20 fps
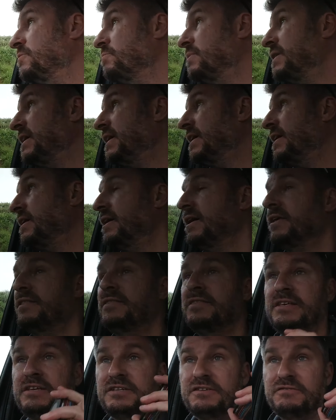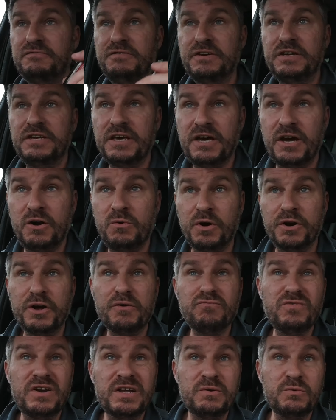in a minute, and this video I
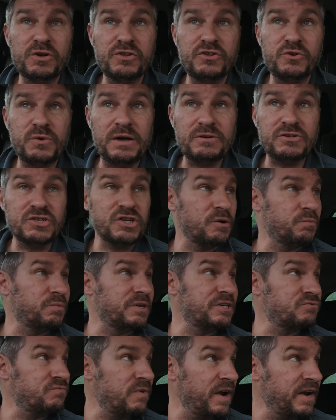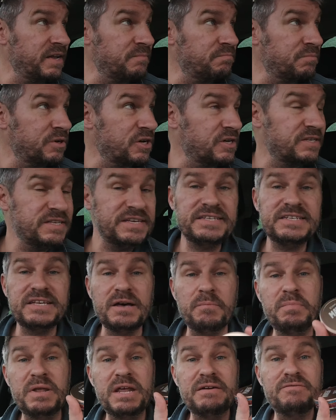don't really want to do outside when it's raining because it's
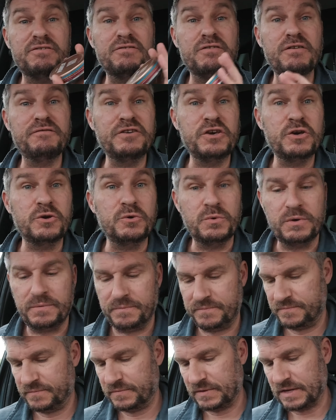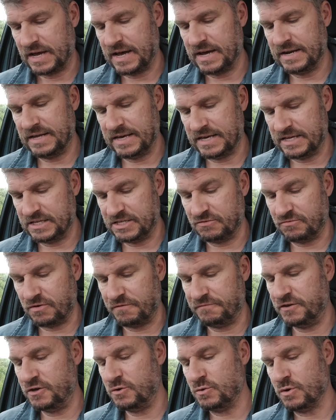a bit of a review. And it is a
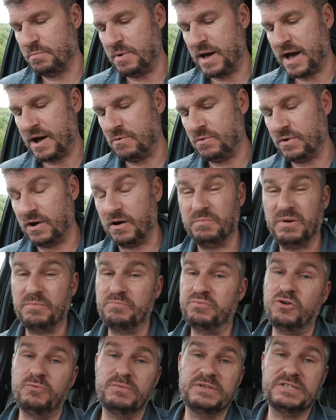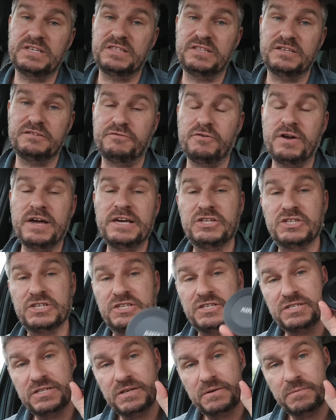review about, I've been promising this for
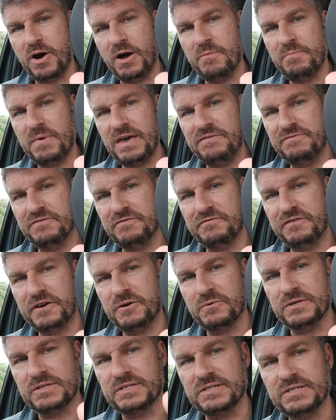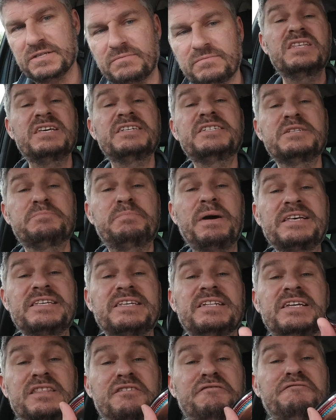ages, my MAVEN filters. This is
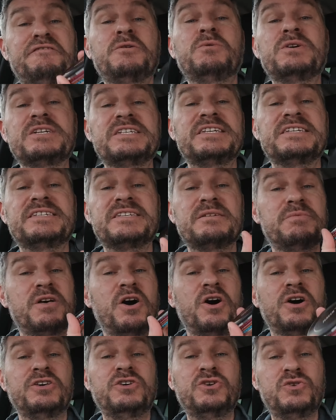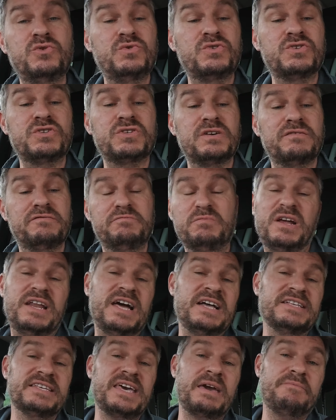basically the filter system that I use for my
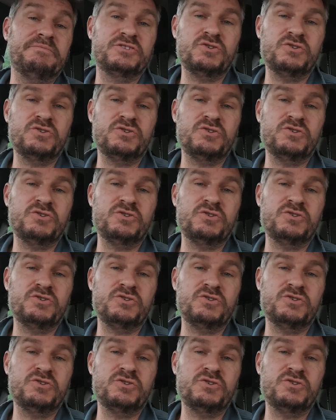landscape